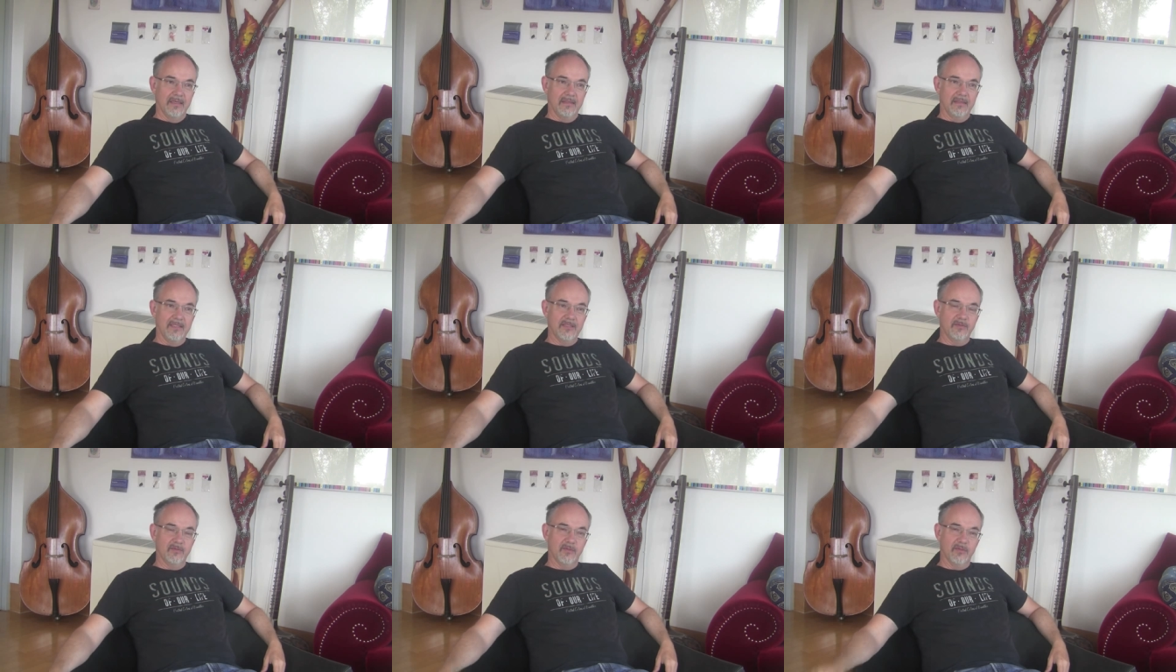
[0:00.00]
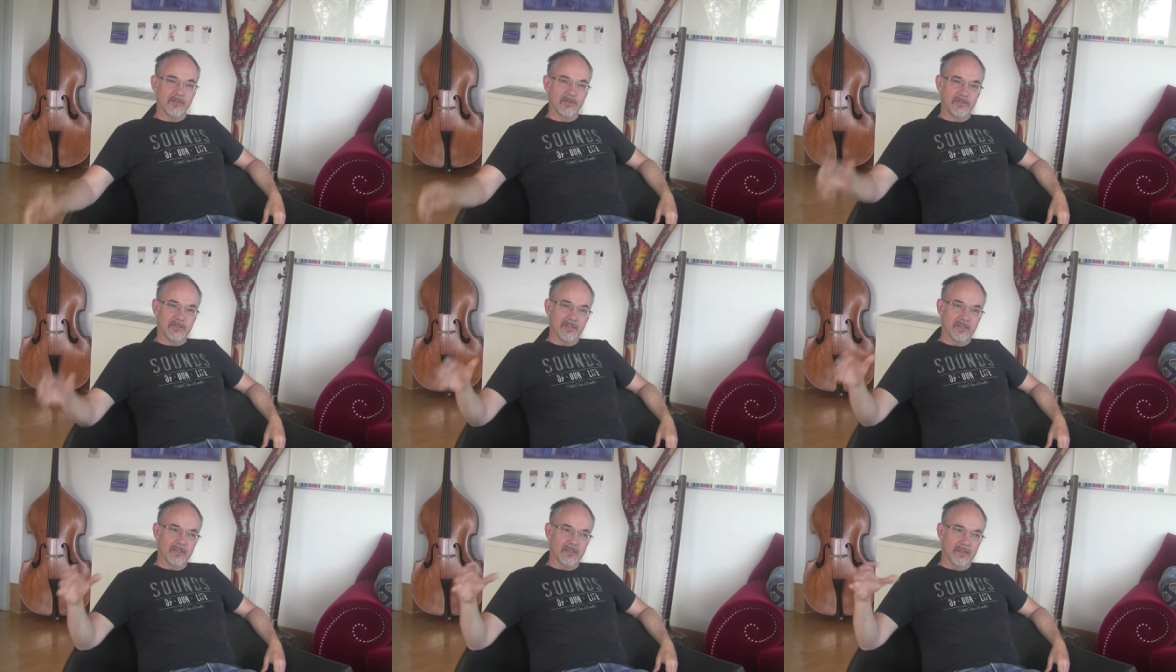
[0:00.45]
This
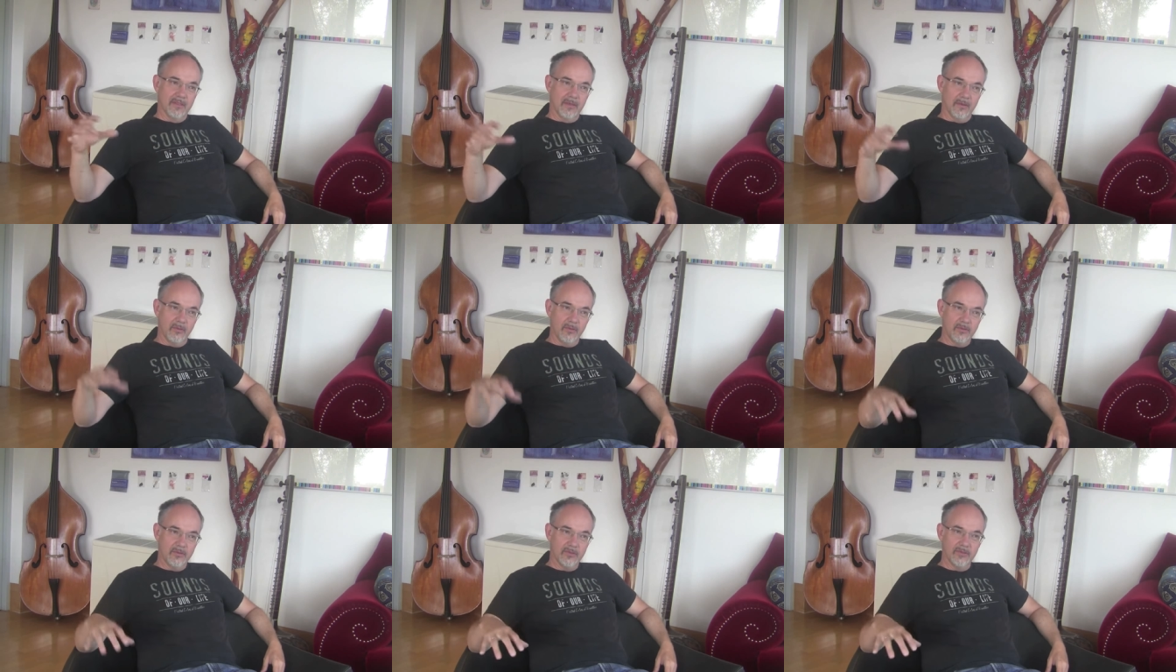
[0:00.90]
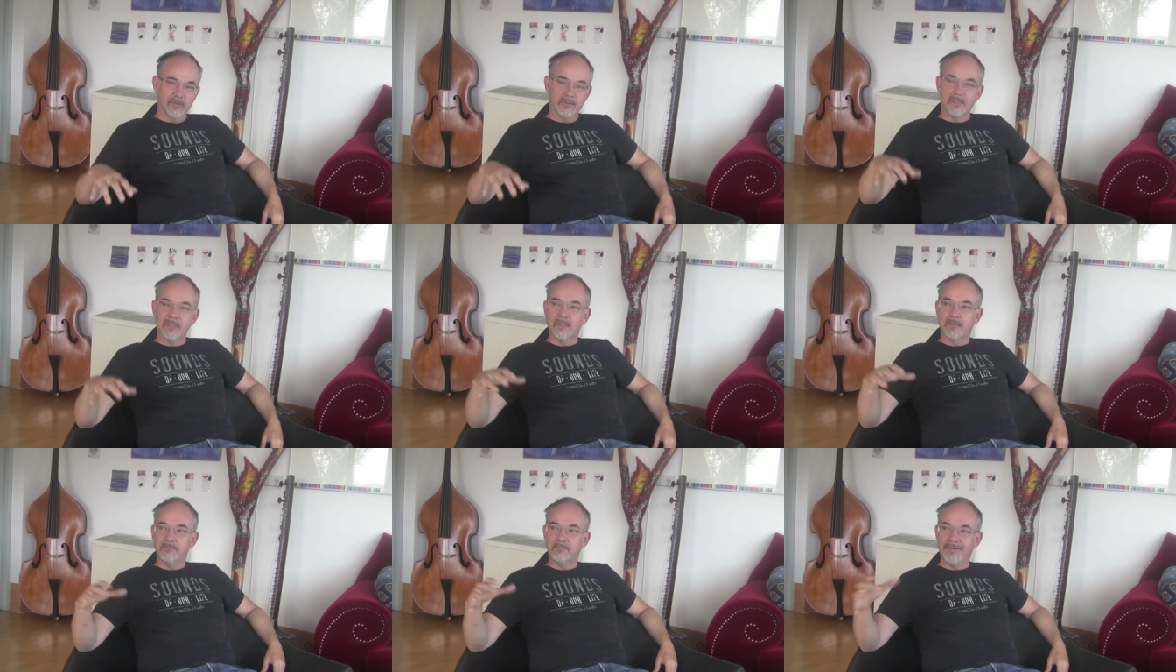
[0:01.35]
was
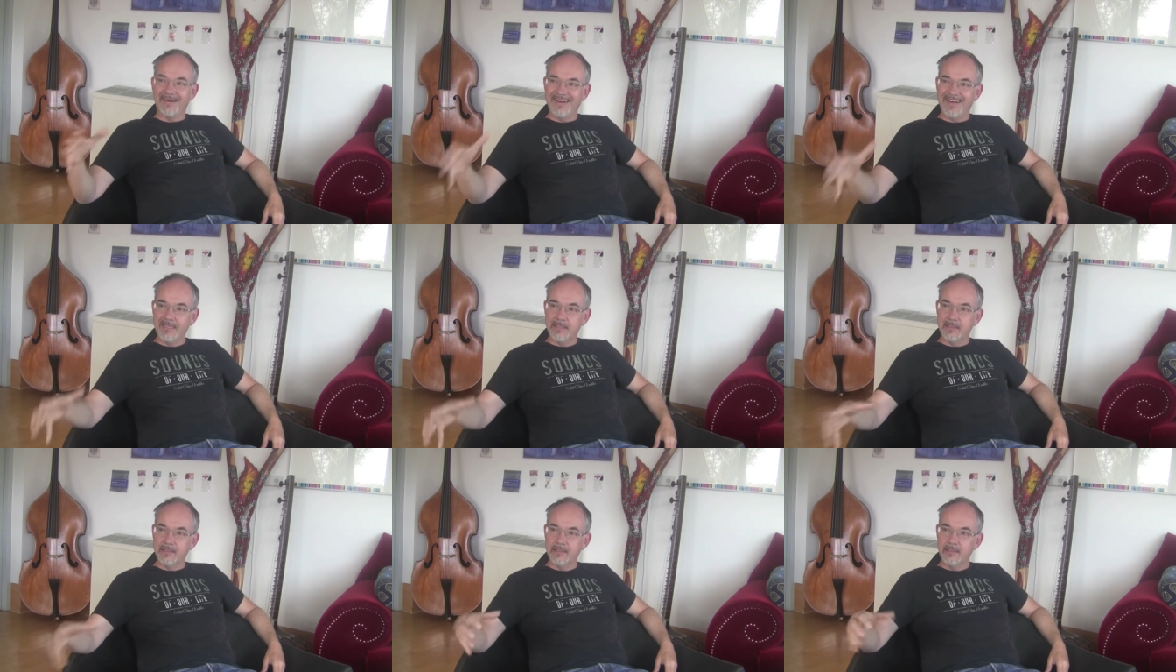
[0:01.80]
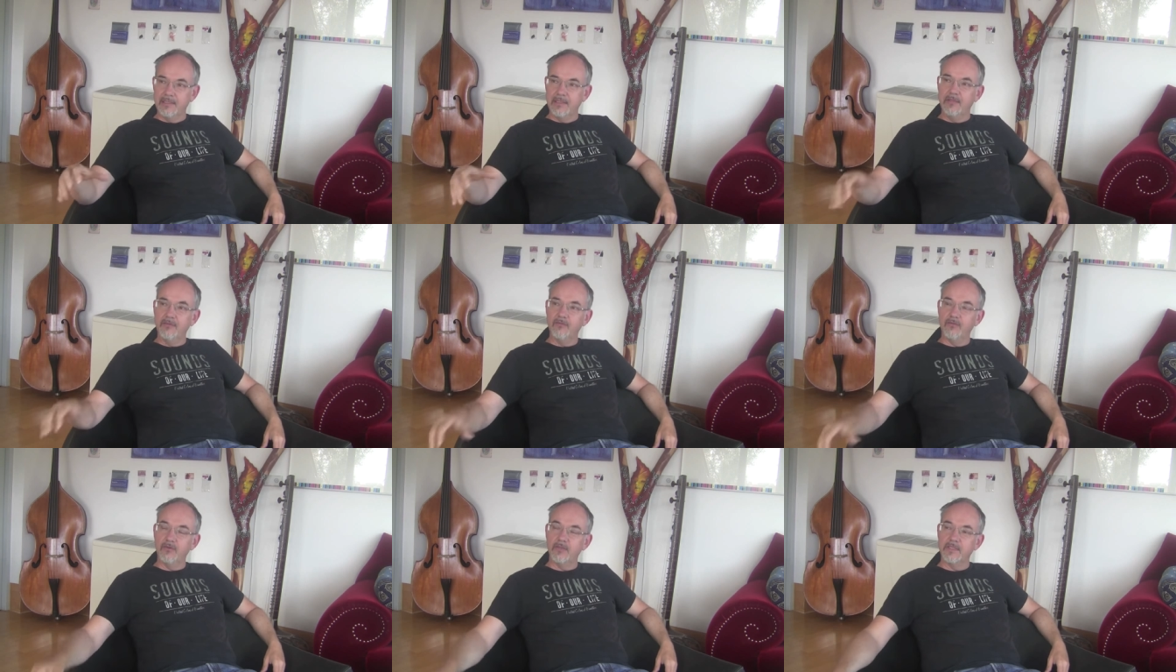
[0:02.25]
also partly
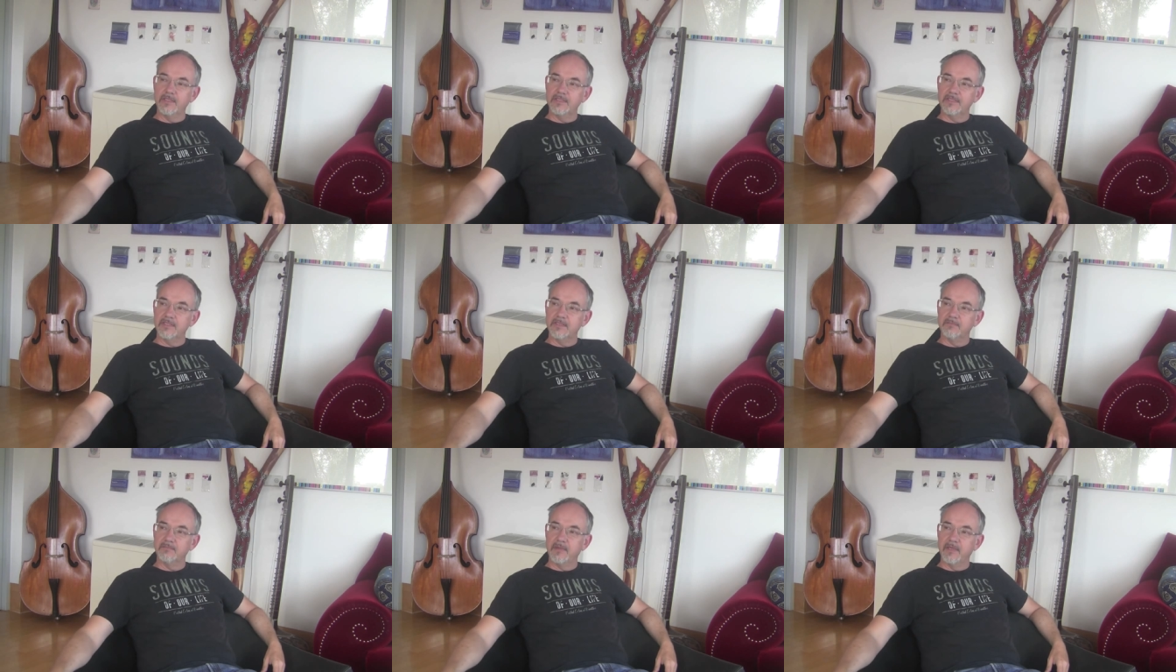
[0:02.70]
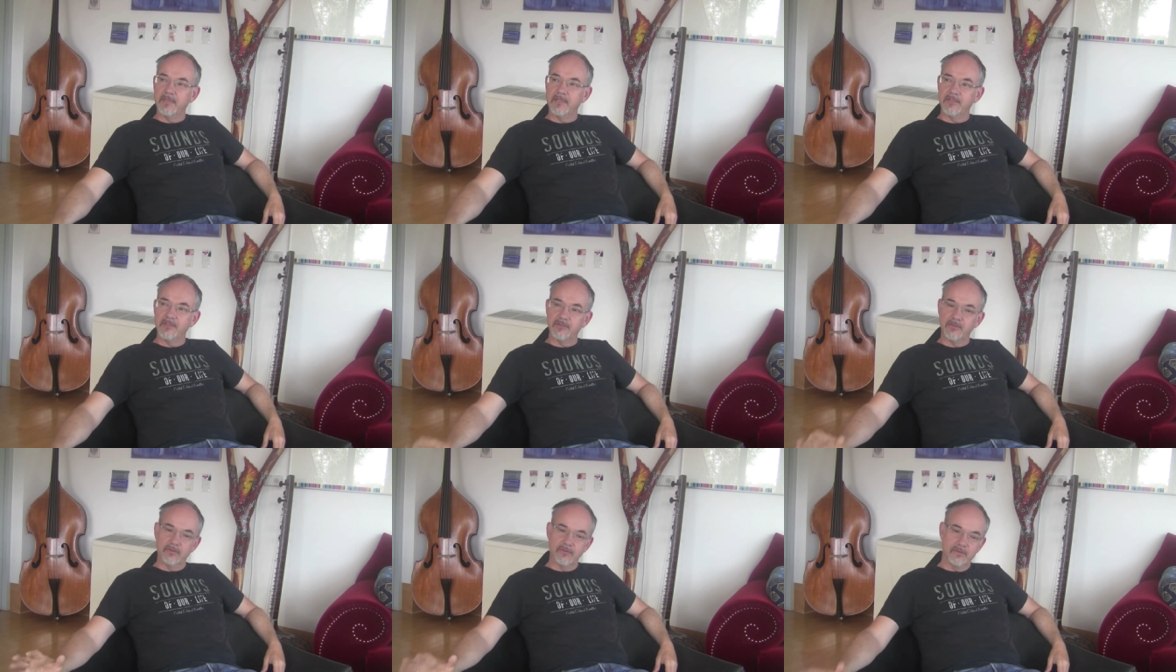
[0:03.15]
influenced by
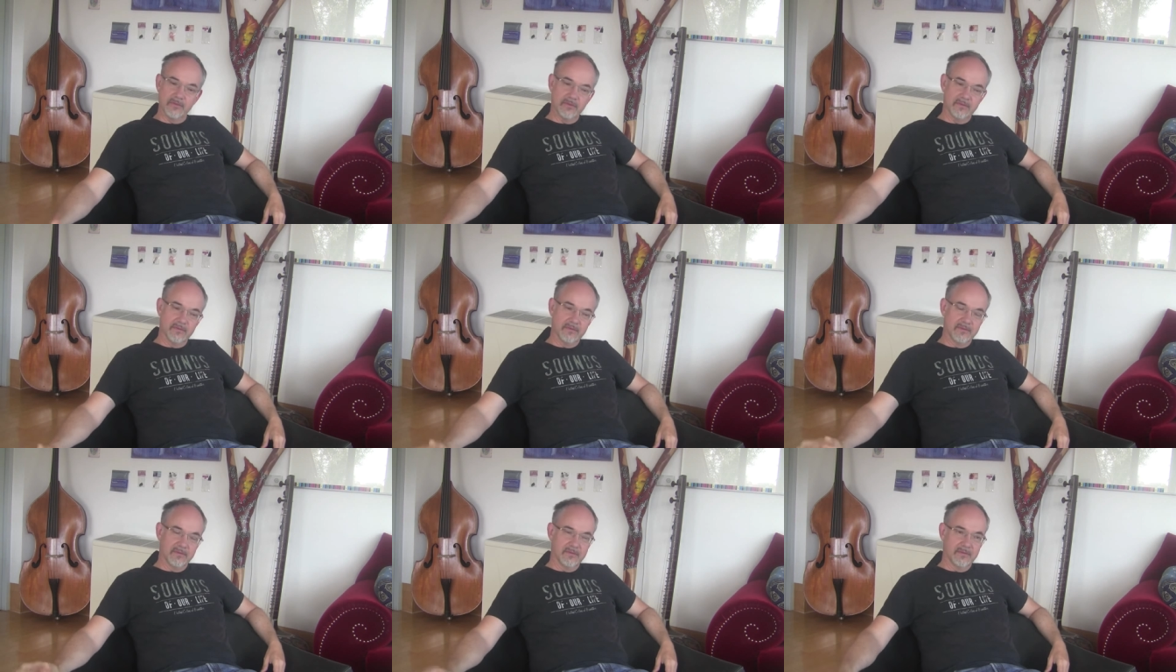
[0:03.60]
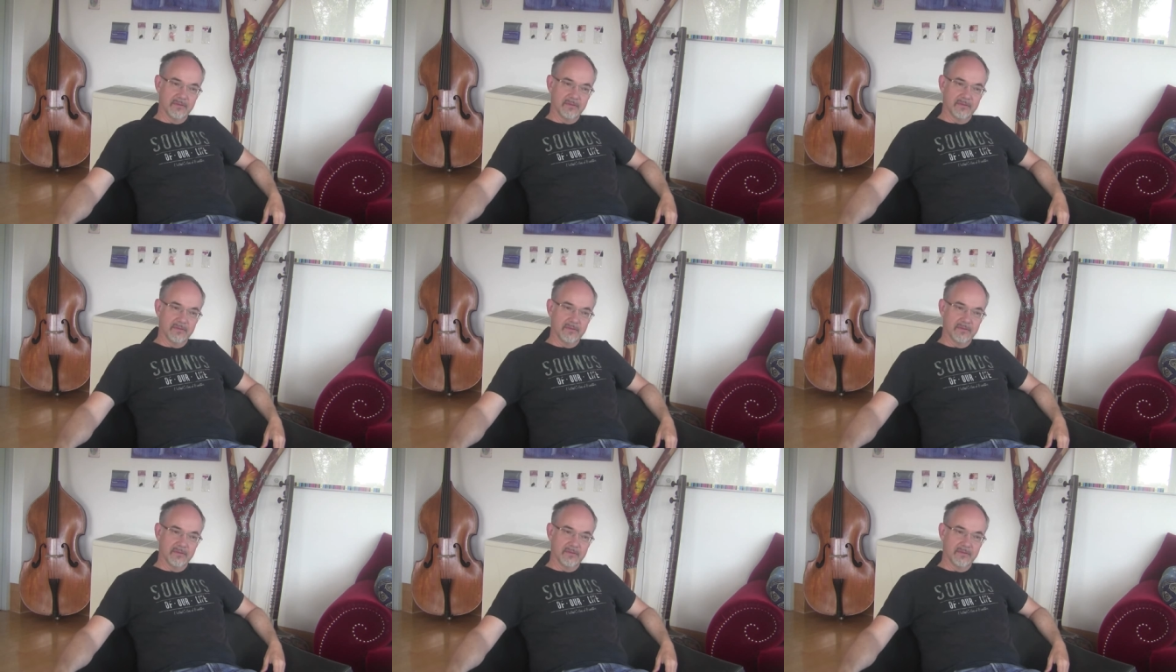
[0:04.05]
a certain